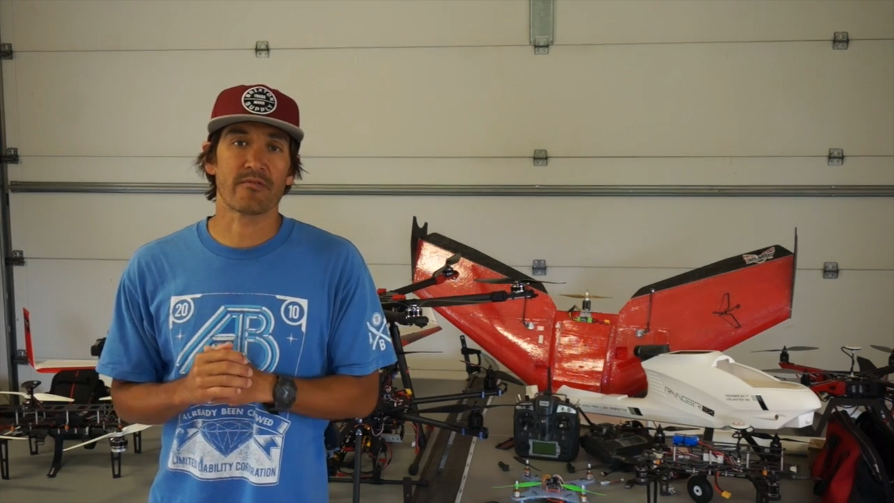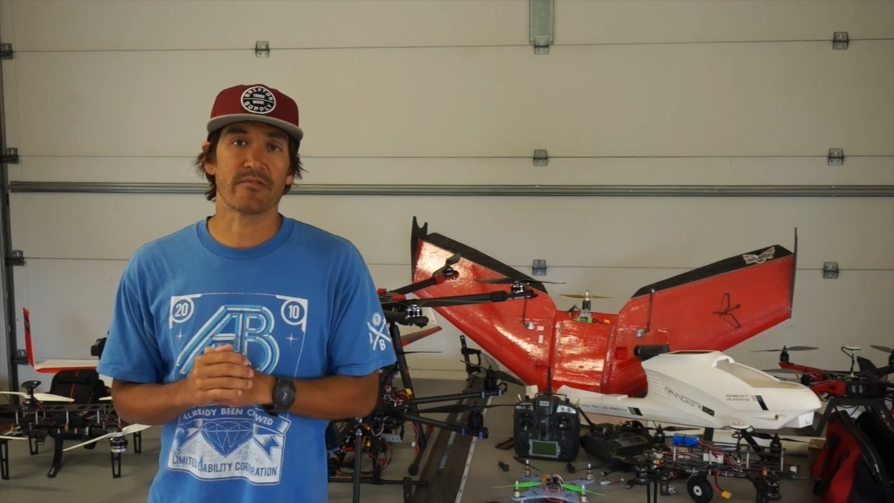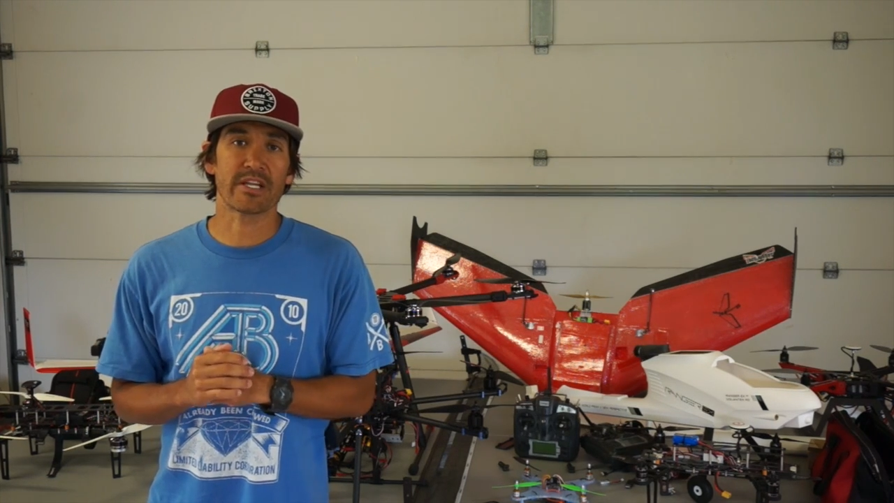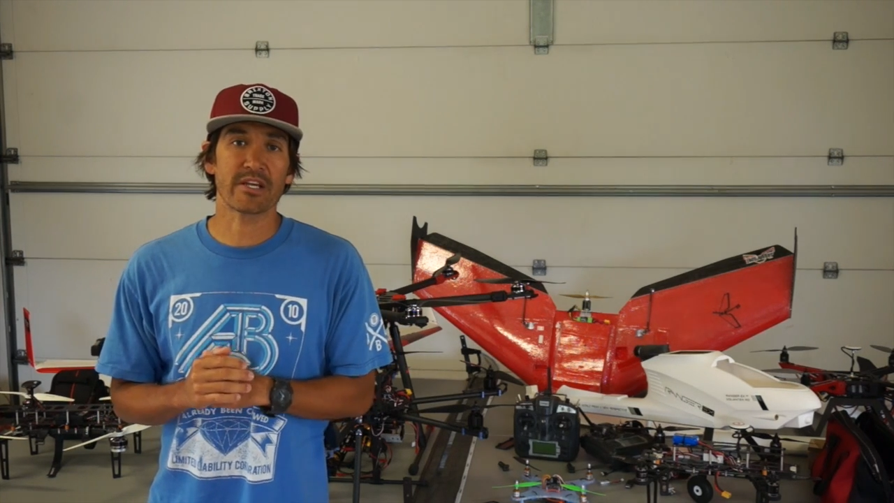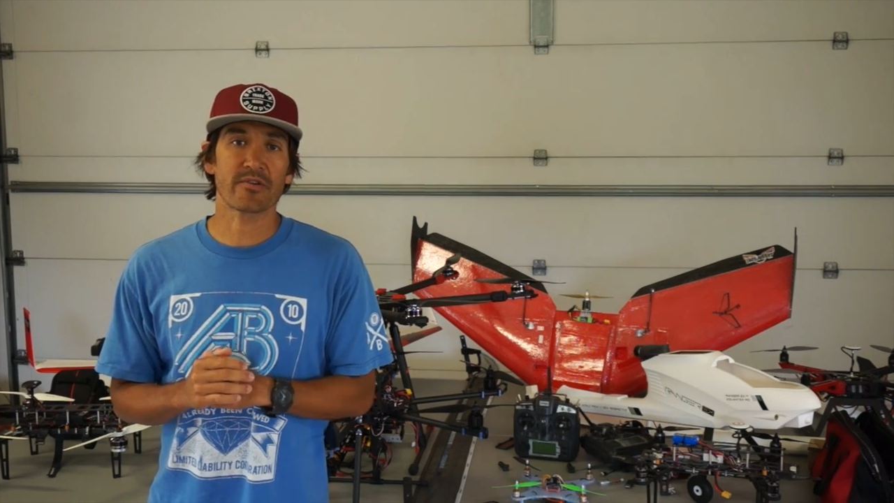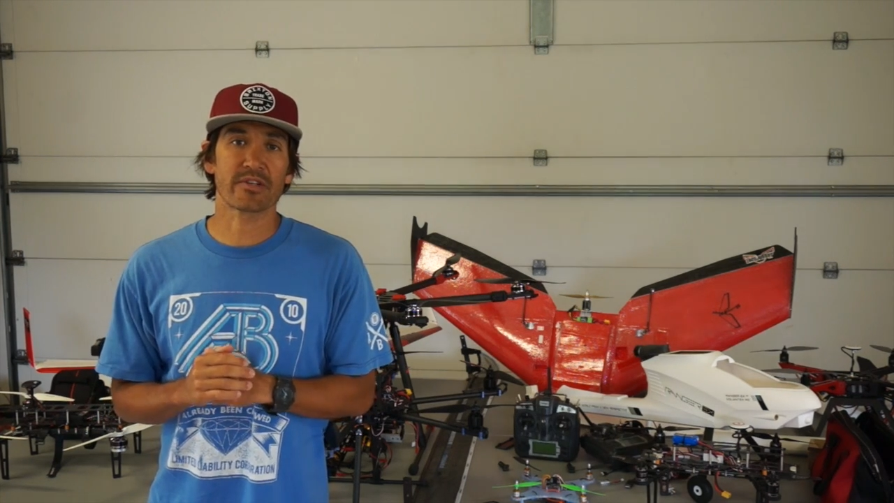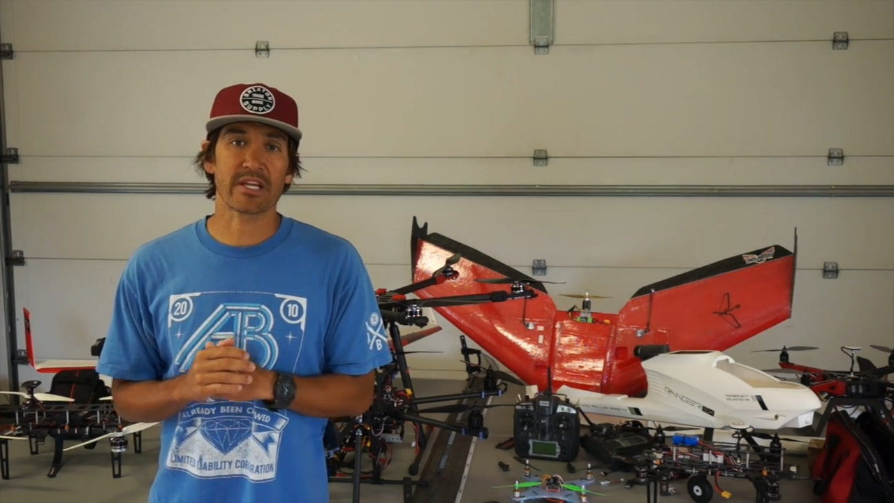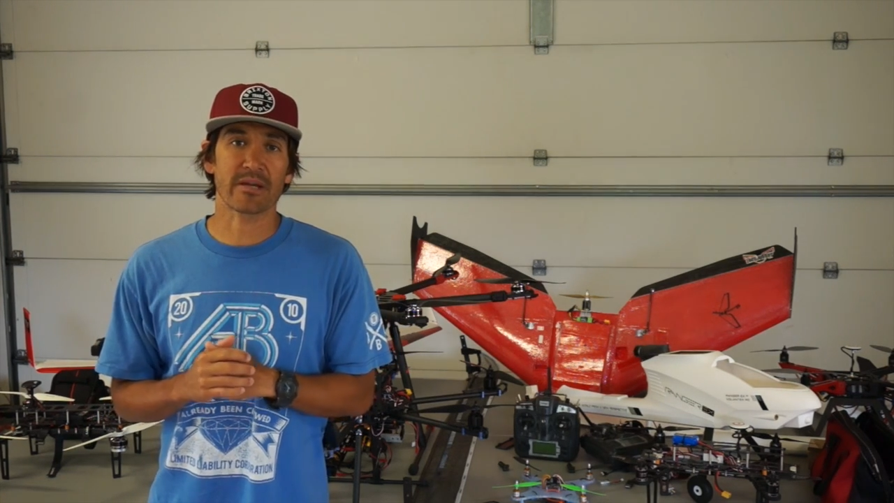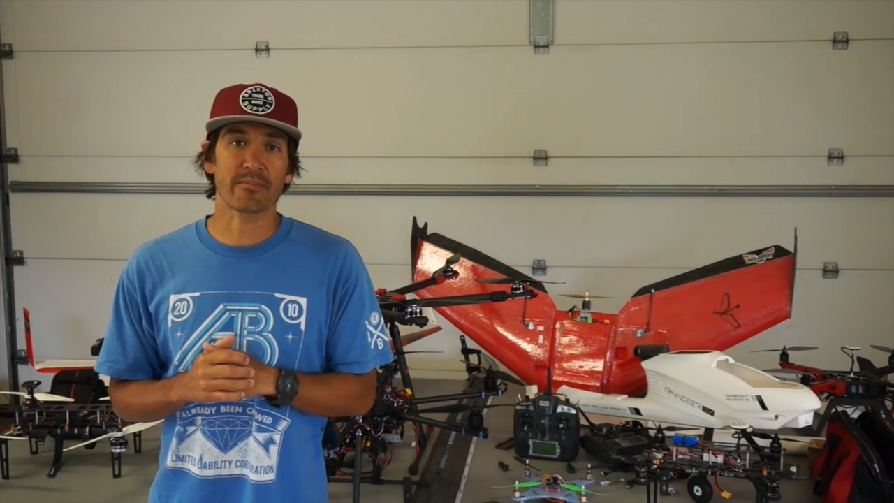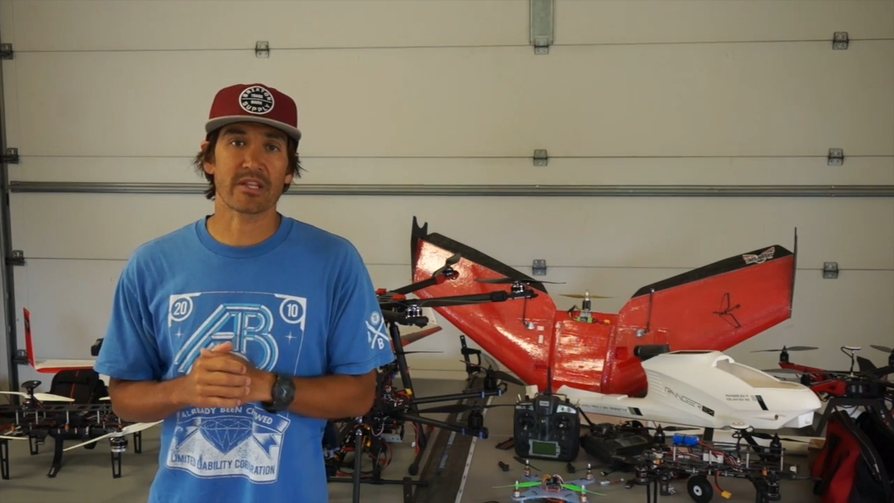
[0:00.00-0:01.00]
video
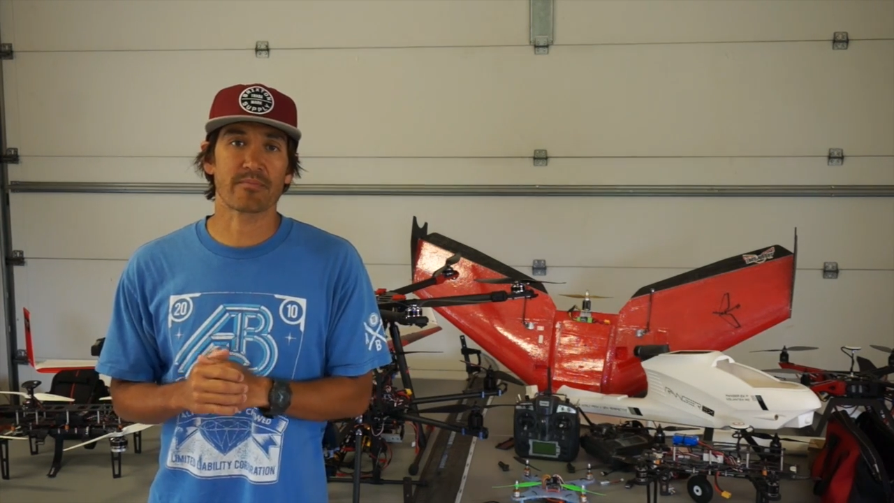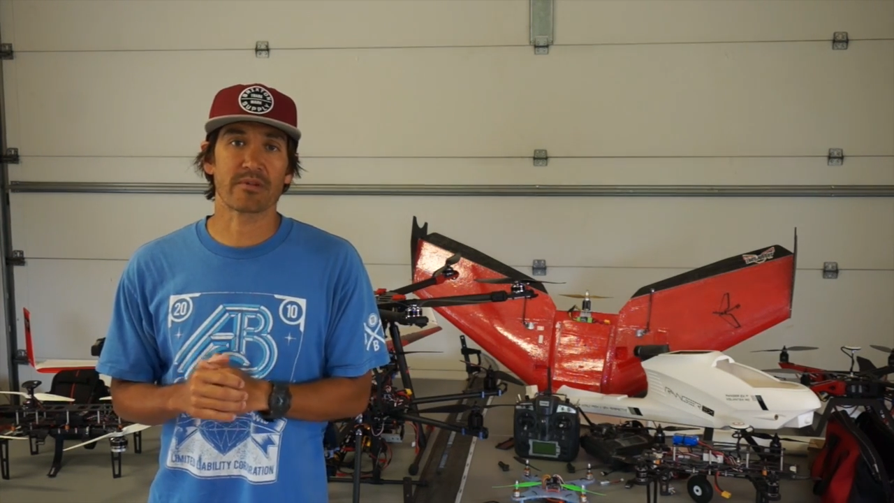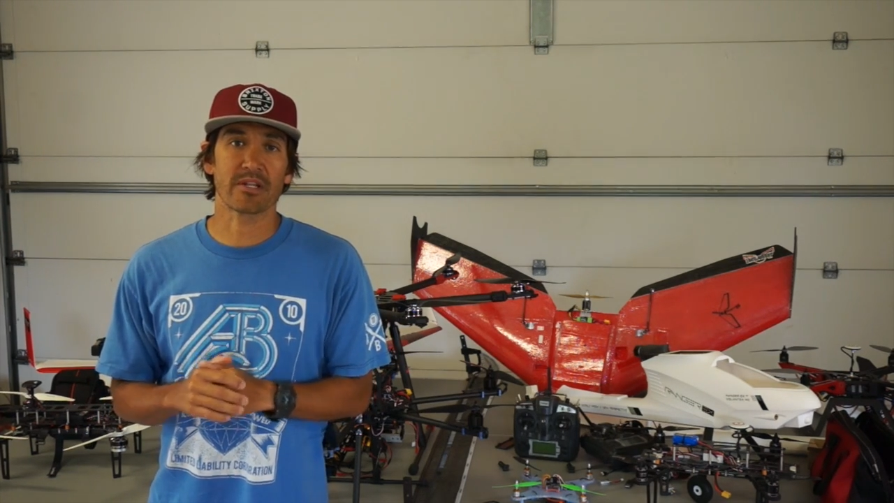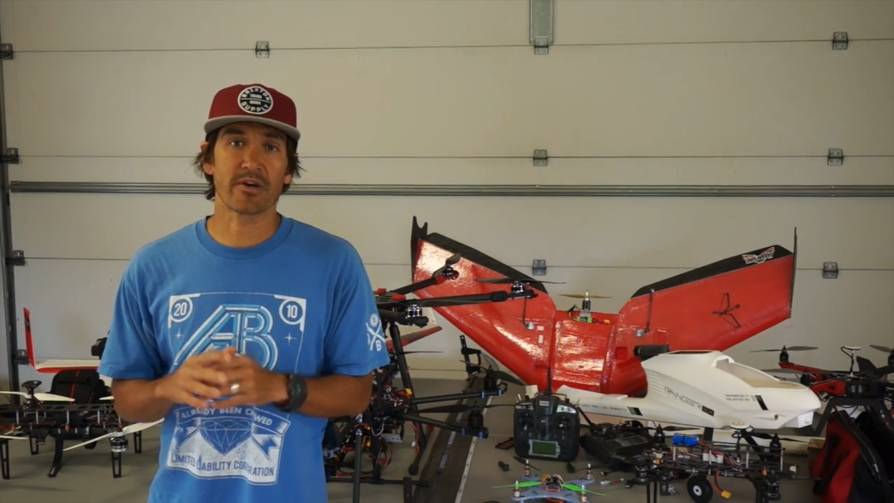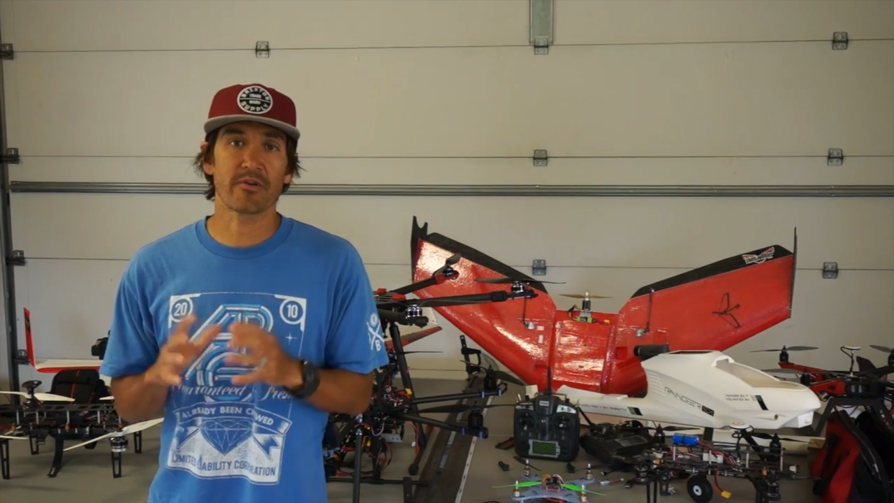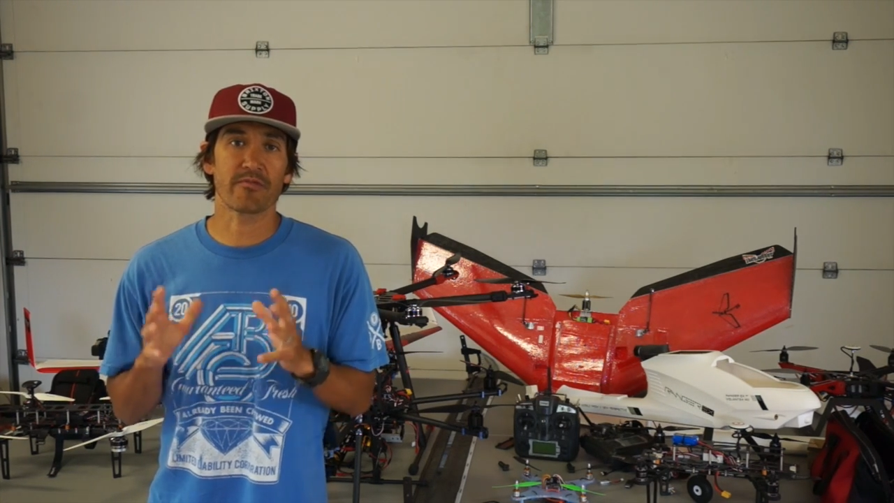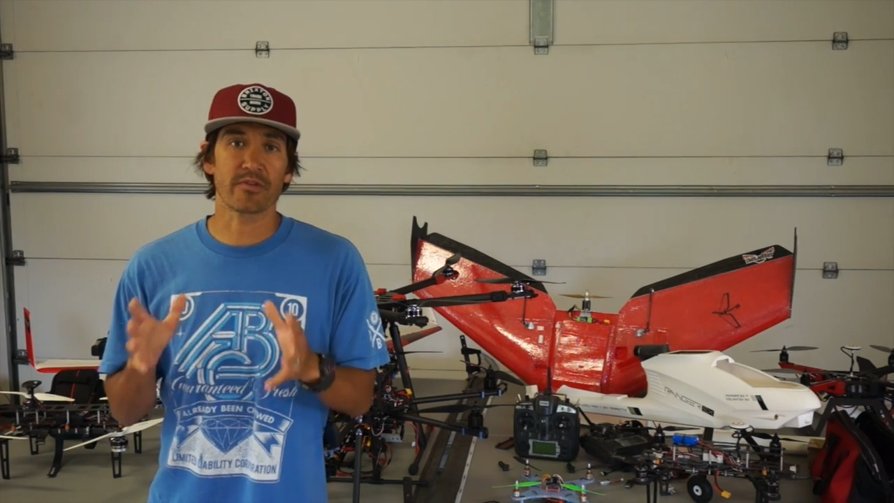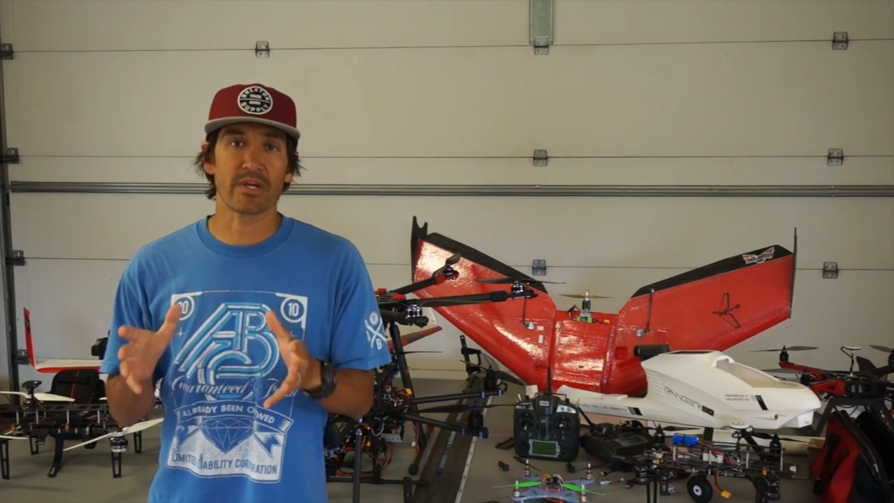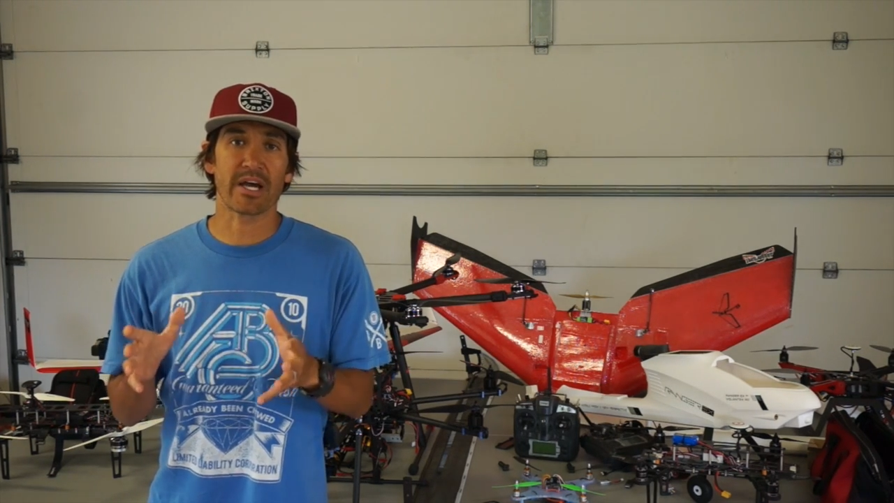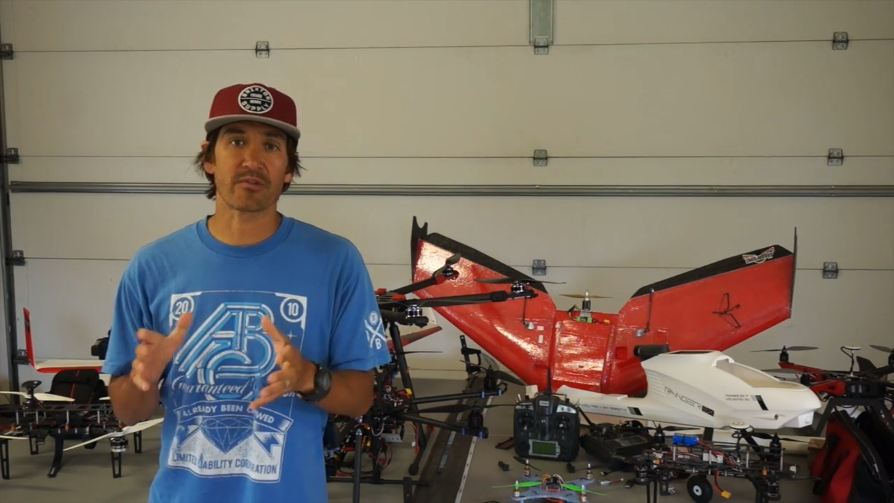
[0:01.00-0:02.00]
segments below if
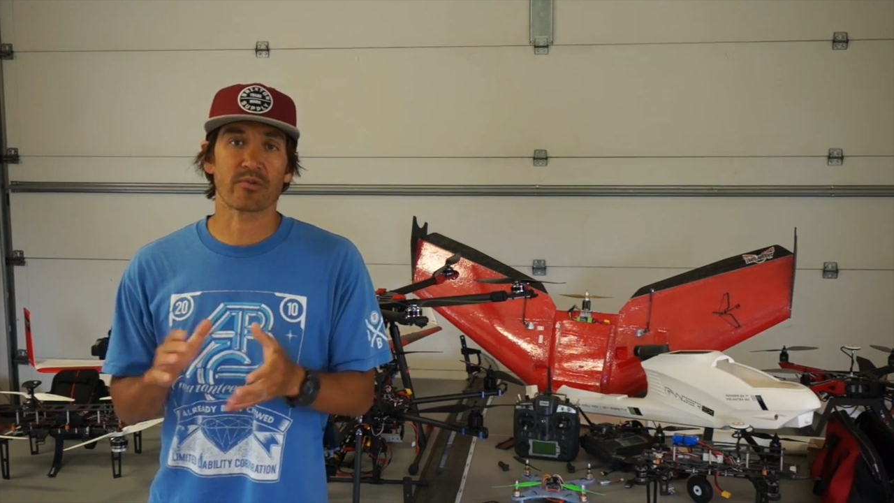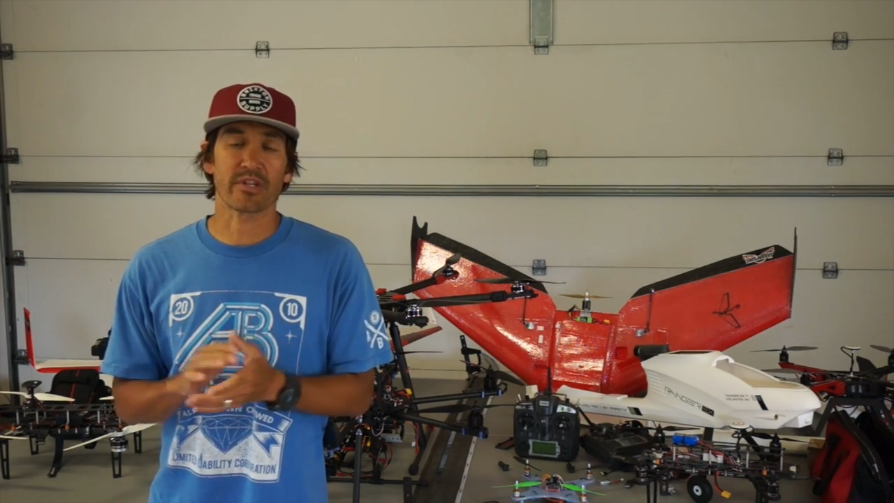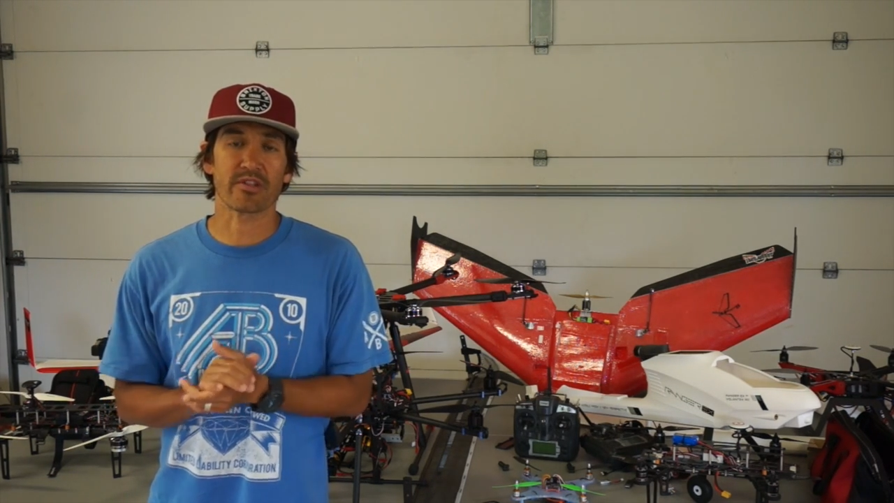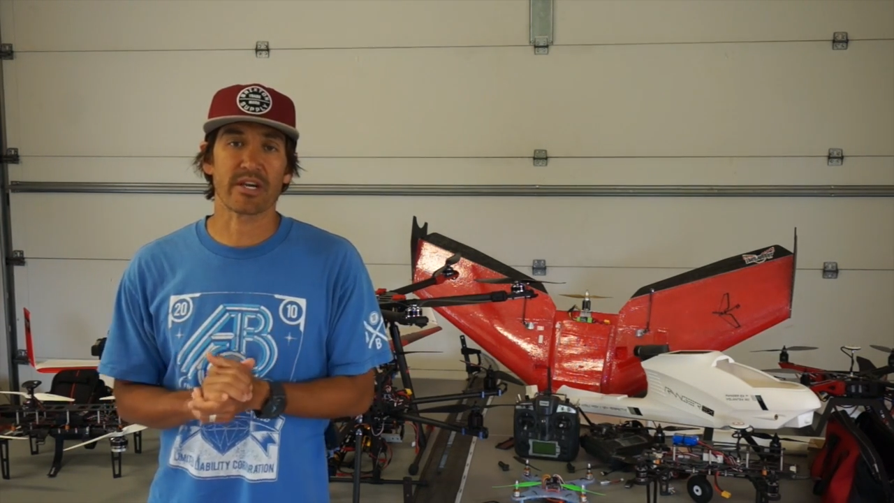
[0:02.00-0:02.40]
you guys want to